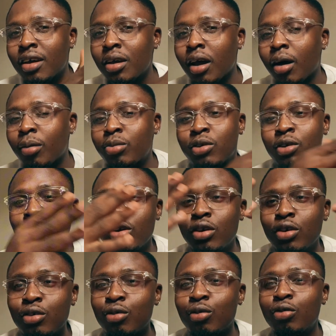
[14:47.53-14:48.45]
I'm
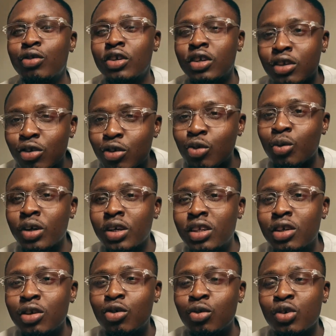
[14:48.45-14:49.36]
telling you, since
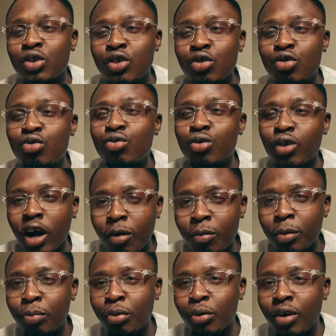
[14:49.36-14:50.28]
2022, I've
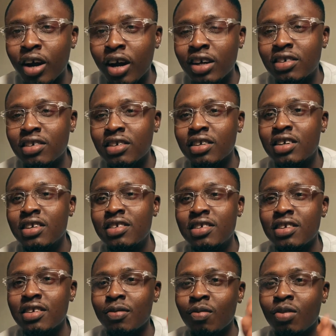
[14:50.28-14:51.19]
been
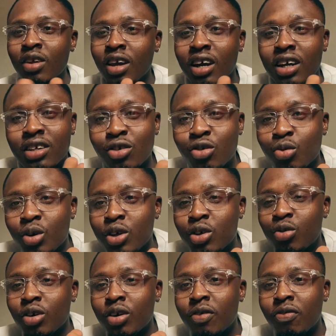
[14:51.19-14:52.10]
procrastinating, and it's
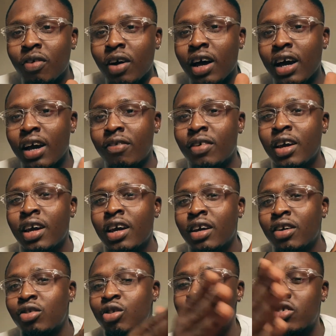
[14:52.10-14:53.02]
2025.
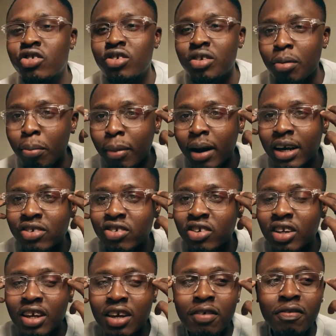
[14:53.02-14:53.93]
Just
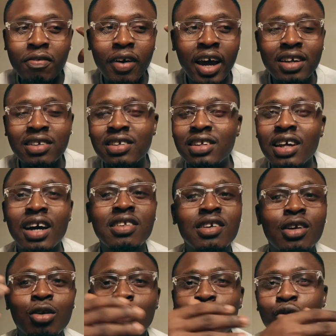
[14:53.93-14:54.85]
imagine if I had
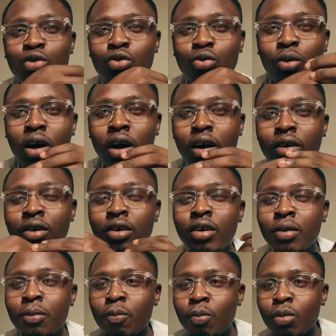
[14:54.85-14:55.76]
started all those while,
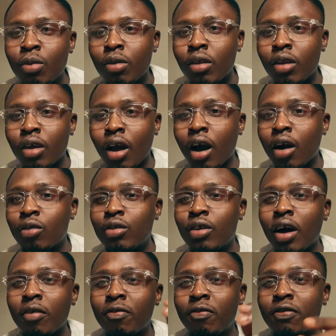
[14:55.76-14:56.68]
I would
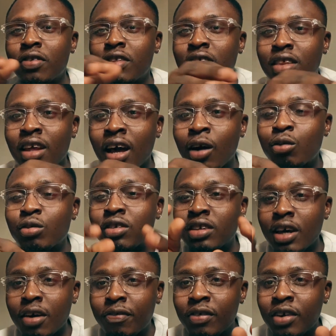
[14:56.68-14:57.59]
have, I would
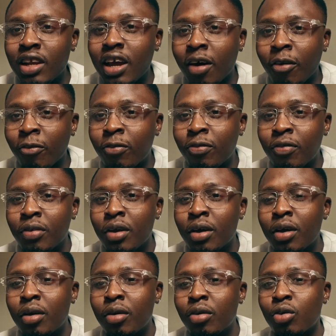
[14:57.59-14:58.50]
definitely have,
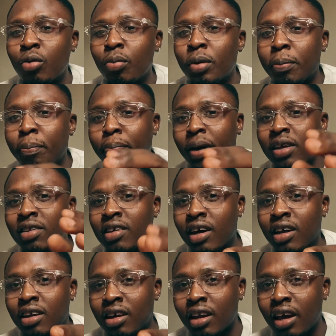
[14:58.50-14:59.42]
be
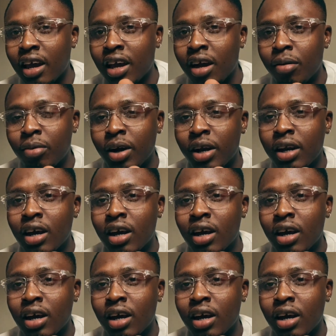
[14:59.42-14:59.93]
better than I am right